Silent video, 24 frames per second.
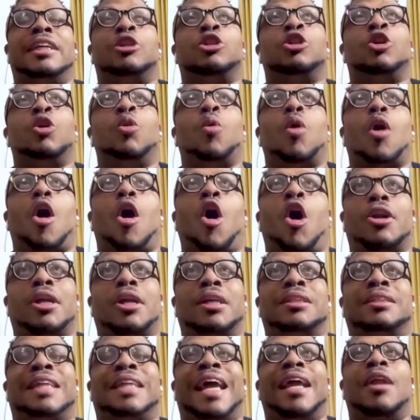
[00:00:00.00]
newer
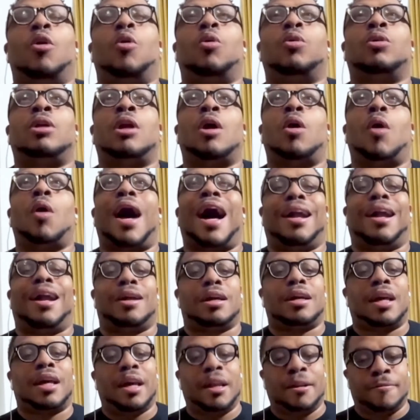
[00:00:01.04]
artists, they don't know how to
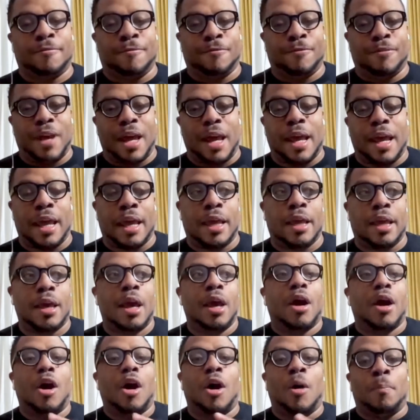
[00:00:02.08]
convey
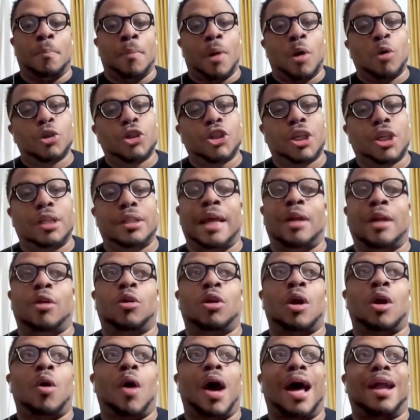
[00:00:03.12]
emotion. They don't
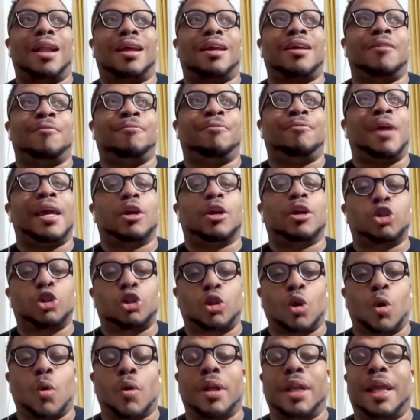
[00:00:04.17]
know how to convey a
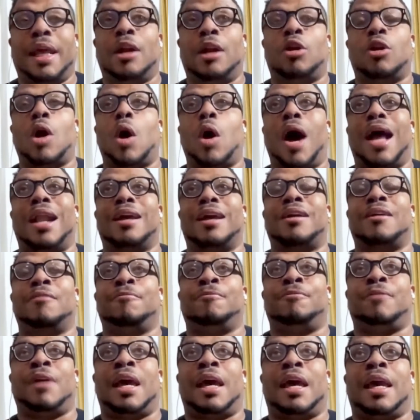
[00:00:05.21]
story. They don't know how to
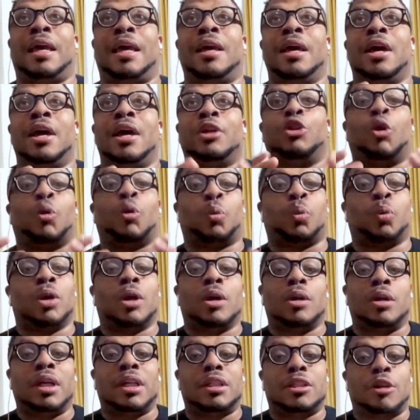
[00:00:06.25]
convey the
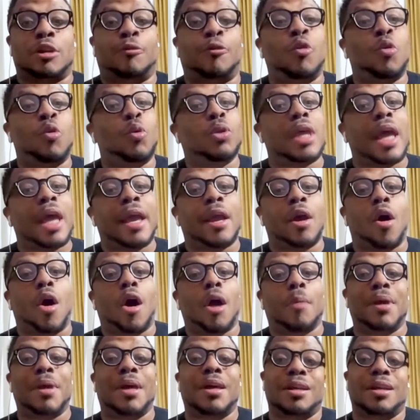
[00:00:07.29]
realness of who they are
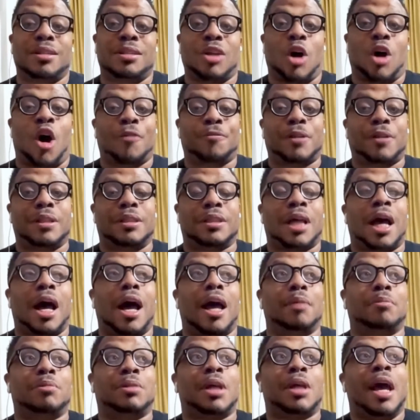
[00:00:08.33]
because
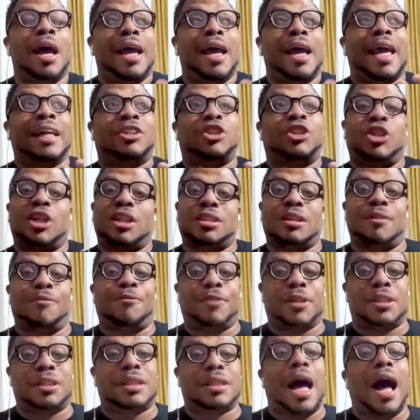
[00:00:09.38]
oftentimes it's just a
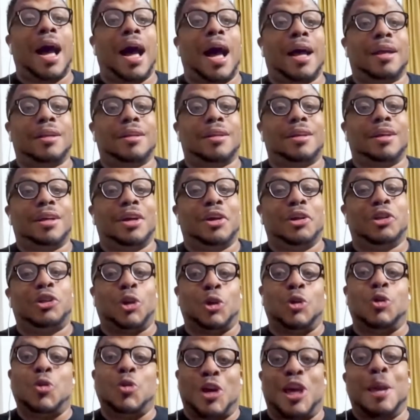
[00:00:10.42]
facade. So
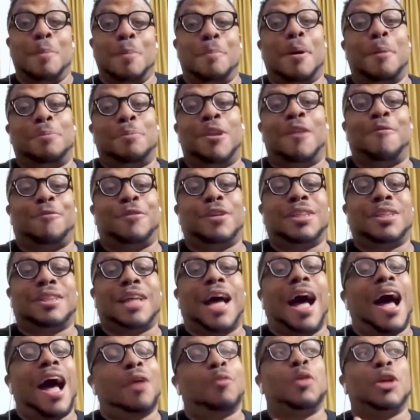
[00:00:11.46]
you keep up the
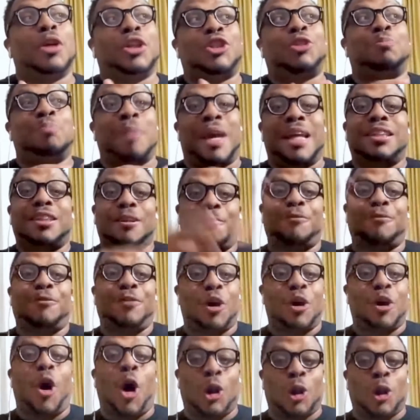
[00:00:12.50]
facade, which makes it
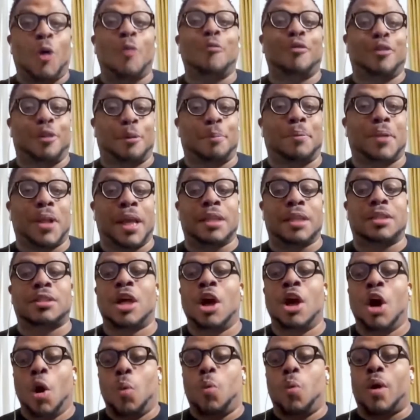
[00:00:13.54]
feel all over the place.
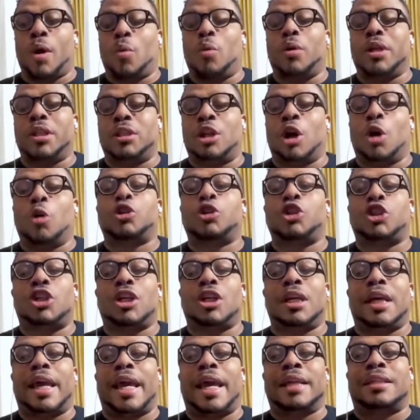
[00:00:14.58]
Where with
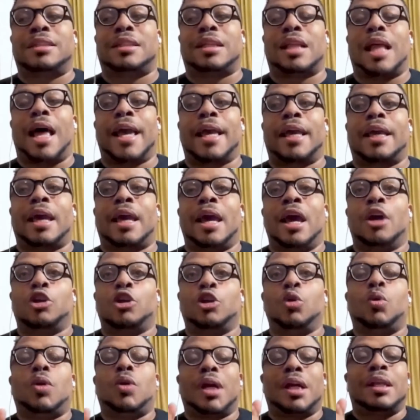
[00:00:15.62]
Doechii, it's like
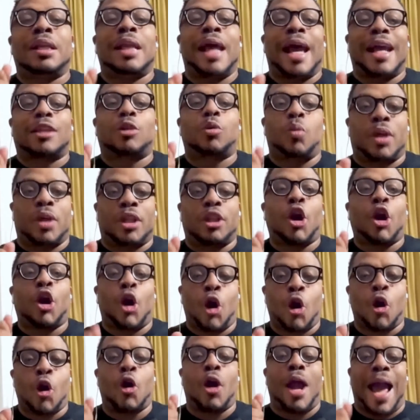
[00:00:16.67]
you connect with
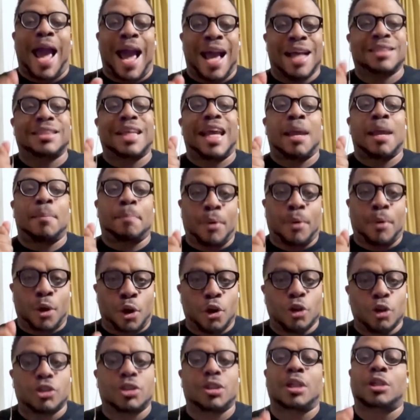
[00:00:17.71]
her as a
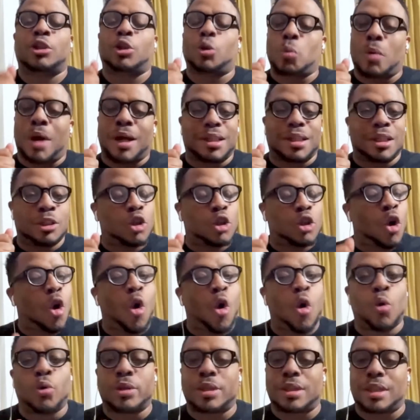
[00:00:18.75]
person throughout this
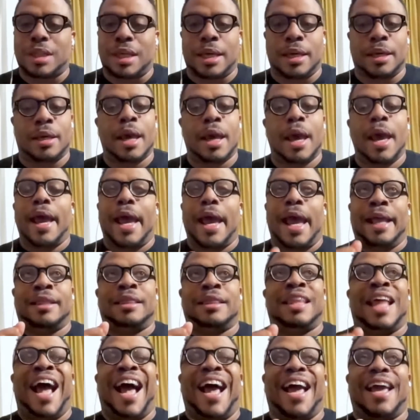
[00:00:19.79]
whole thing. And
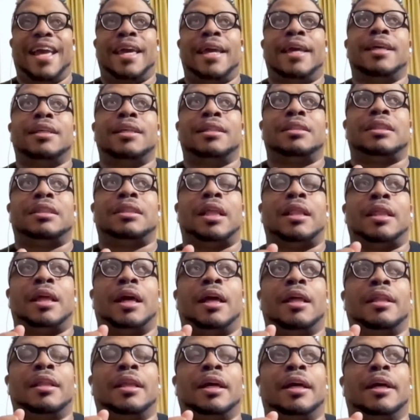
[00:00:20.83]
that is
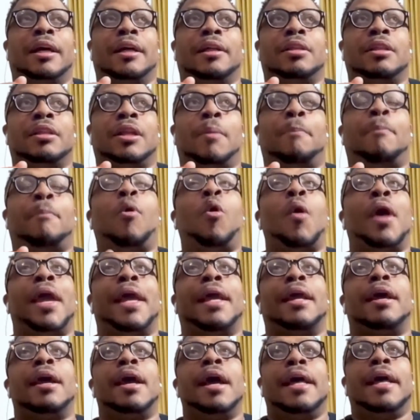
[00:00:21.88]
the
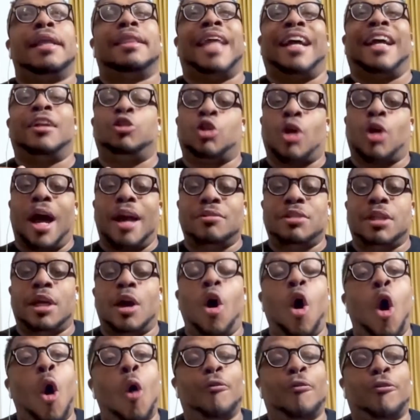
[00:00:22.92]
point that drives it
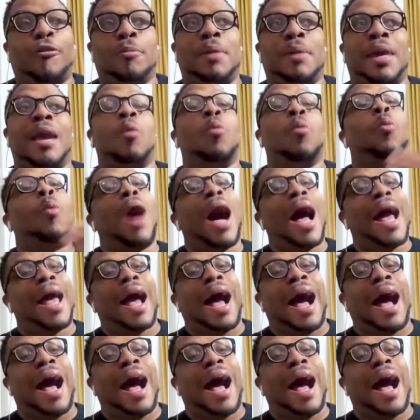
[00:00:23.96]
home for me, and why